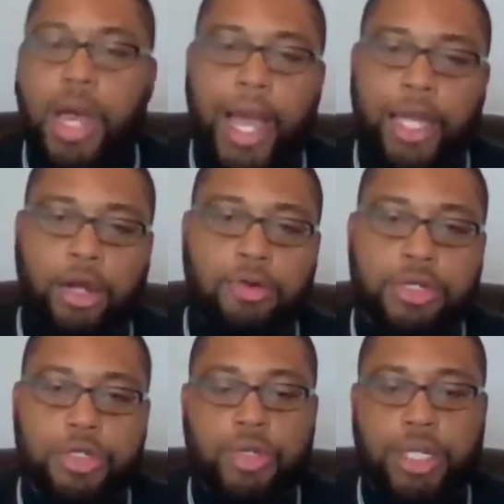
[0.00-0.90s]
I
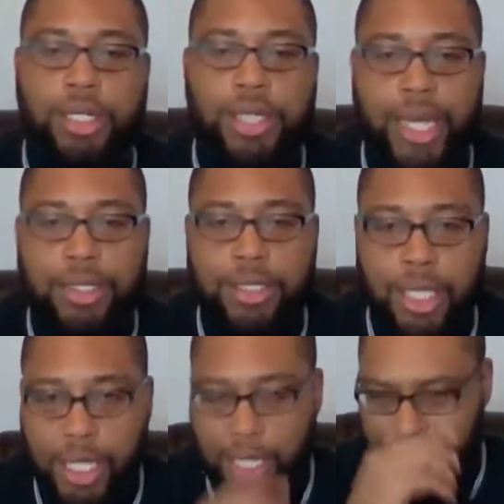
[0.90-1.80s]
encourage you to connect, to
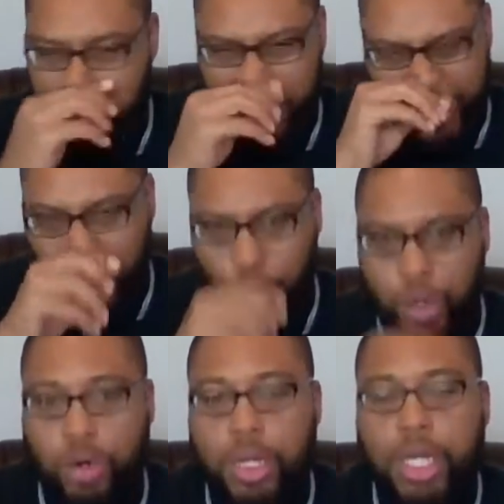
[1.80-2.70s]
get in with the
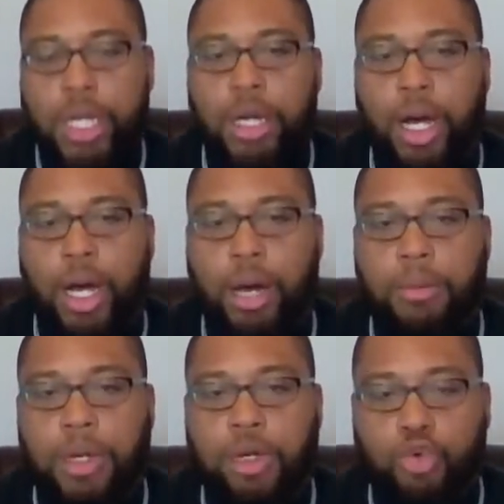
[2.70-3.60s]
local
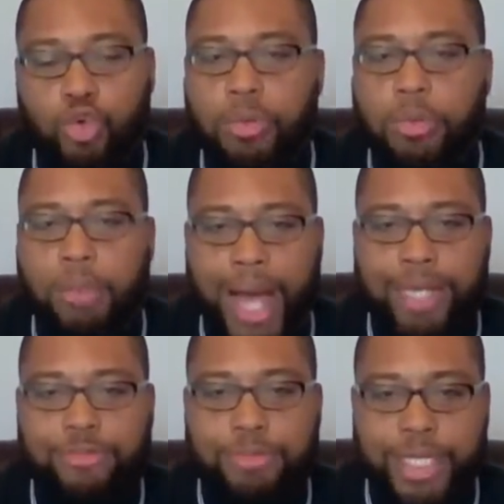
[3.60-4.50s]
group,
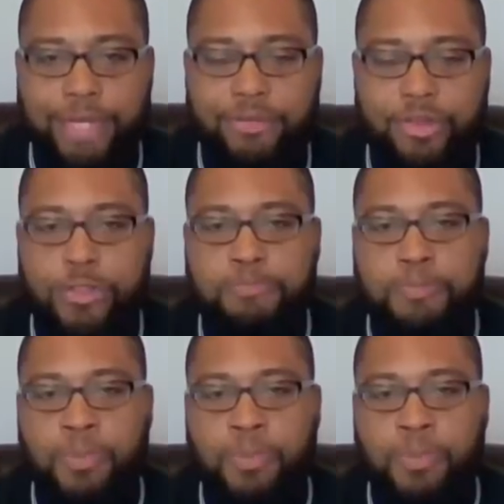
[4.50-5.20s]
body of believers.